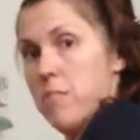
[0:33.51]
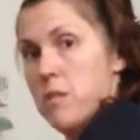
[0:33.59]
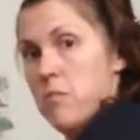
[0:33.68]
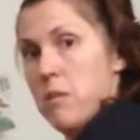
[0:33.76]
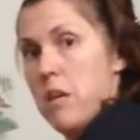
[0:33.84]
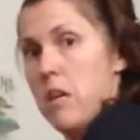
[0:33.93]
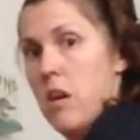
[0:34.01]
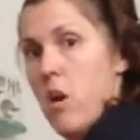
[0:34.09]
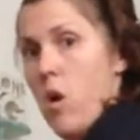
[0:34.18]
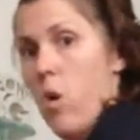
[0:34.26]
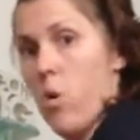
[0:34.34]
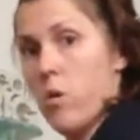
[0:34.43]
to be
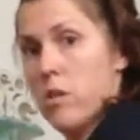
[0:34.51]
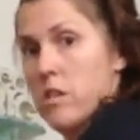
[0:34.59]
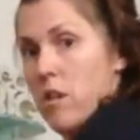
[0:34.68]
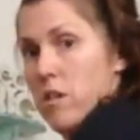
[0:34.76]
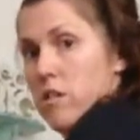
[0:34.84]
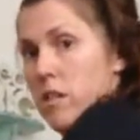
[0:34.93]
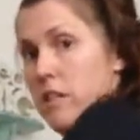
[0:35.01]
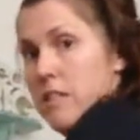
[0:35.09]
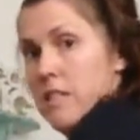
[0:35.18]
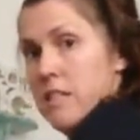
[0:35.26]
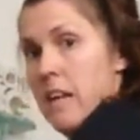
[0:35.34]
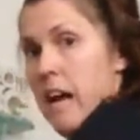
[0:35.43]
horizontally
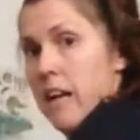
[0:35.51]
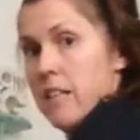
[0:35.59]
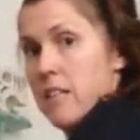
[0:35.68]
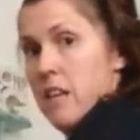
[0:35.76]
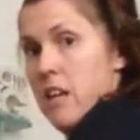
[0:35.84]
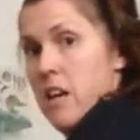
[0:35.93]
stacked.